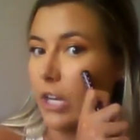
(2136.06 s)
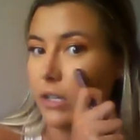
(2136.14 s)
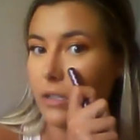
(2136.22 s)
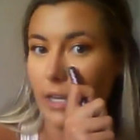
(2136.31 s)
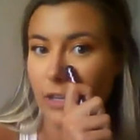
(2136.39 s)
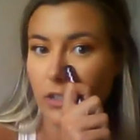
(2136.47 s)

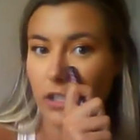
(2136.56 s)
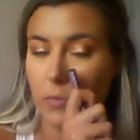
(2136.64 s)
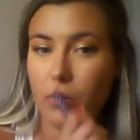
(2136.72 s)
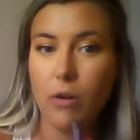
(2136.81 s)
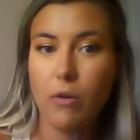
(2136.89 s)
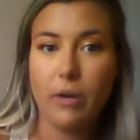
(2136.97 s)
texture
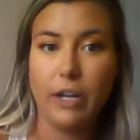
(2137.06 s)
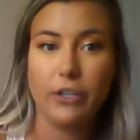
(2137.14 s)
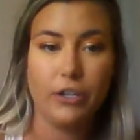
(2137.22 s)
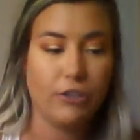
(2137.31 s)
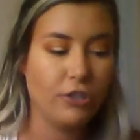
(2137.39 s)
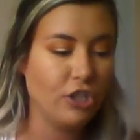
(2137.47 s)
prone on
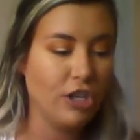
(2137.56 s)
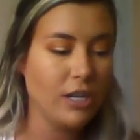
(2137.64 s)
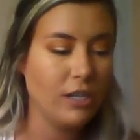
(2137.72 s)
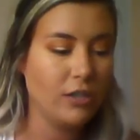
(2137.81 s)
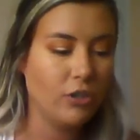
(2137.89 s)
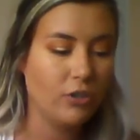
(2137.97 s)
your
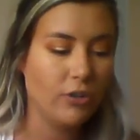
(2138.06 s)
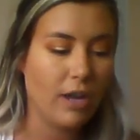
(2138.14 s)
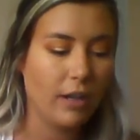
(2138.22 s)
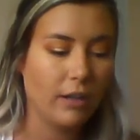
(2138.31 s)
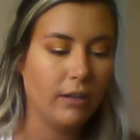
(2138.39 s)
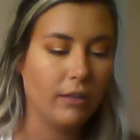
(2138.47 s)
cheeks, you're not
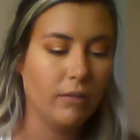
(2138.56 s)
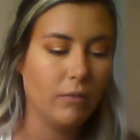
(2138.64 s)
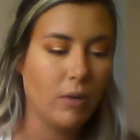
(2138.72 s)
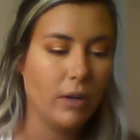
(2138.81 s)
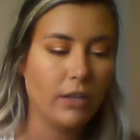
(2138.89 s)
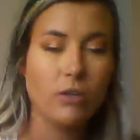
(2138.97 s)
going to
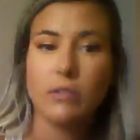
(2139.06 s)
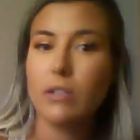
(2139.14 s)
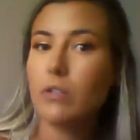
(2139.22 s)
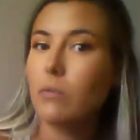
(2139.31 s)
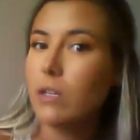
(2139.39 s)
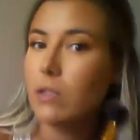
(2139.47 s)
want to use this
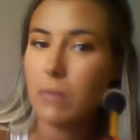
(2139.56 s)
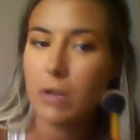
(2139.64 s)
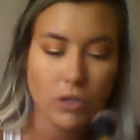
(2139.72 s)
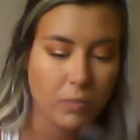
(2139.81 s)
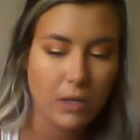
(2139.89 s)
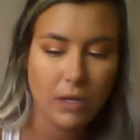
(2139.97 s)
one as much
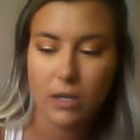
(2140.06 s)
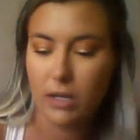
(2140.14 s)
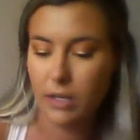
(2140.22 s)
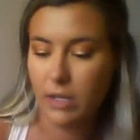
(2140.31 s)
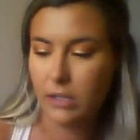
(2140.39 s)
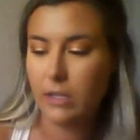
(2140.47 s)

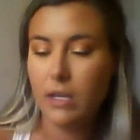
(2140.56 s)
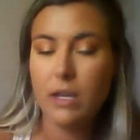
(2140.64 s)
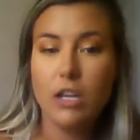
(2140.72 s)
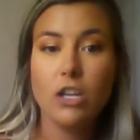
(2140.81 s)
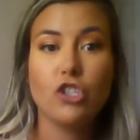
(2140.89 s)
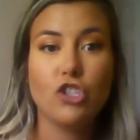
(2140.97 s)
because
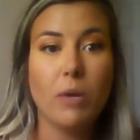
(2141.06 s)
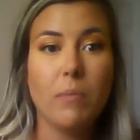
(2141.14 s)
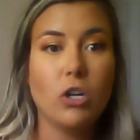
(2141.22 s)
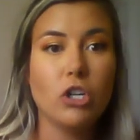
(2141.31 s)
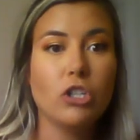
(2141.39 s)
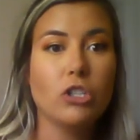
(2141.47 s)

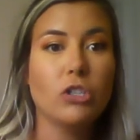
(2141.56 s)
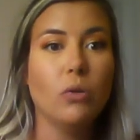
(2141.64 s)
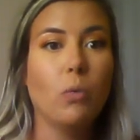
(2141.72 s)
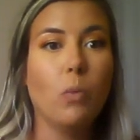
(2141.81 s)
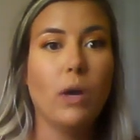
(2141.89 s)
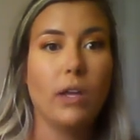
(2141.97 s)
shimmers
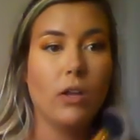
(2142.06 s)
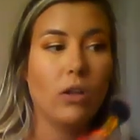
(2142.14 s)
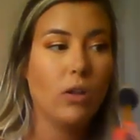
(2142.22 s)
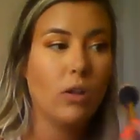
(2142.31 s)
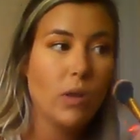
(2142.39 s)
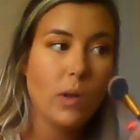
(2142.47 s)

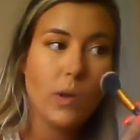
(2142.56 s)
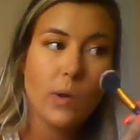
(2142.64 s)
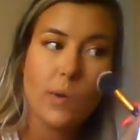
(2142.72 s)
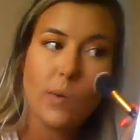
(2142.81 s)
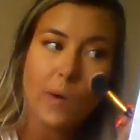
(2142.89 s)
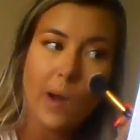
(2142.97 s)
will
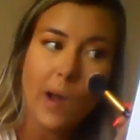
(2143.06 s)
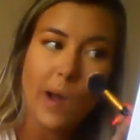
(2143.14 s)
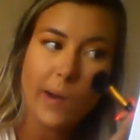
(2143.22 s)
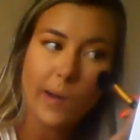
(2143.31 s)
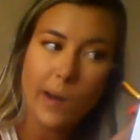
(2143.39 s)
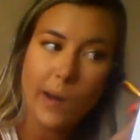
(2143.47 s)
draw
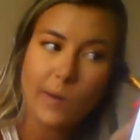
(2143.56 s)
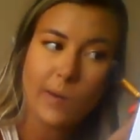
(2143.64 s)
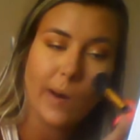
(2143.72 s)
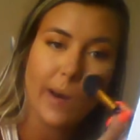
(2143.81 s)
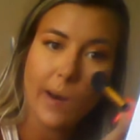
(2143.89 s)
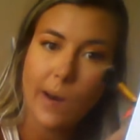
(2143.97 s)

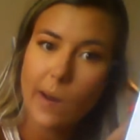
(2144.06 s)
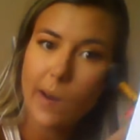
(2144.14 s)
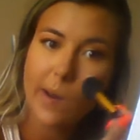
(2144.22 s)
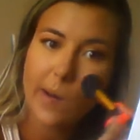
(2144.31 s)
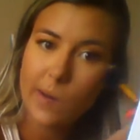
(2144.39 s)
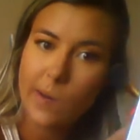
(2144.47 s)
attention
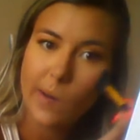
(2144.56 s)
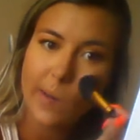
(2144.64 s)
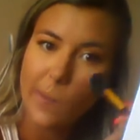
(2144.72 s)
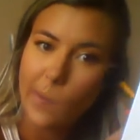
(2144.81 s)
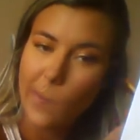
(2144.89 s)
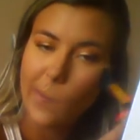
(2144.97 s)

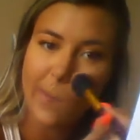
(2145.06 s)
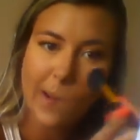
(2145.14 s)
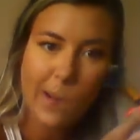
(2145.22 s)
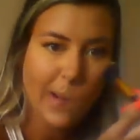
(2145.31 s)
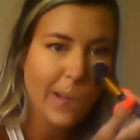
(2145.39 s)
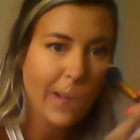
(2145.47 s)
to
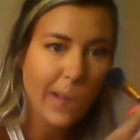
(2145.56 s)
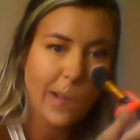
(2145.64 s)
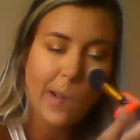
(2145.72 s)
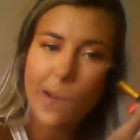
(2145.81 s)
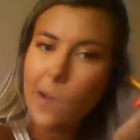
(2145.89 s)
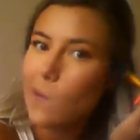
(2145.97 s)

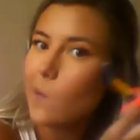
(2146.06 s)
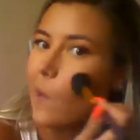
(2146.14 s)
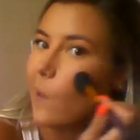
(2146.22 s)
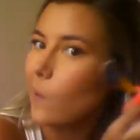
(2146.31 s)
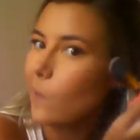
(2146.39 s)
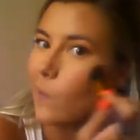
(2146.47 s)

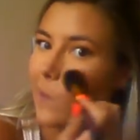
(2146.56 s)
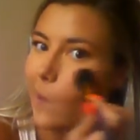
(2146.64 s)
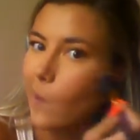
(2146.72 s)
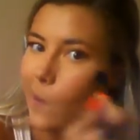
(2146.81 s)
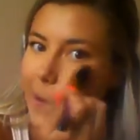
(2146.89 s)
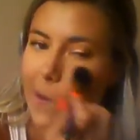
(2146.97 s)
texture.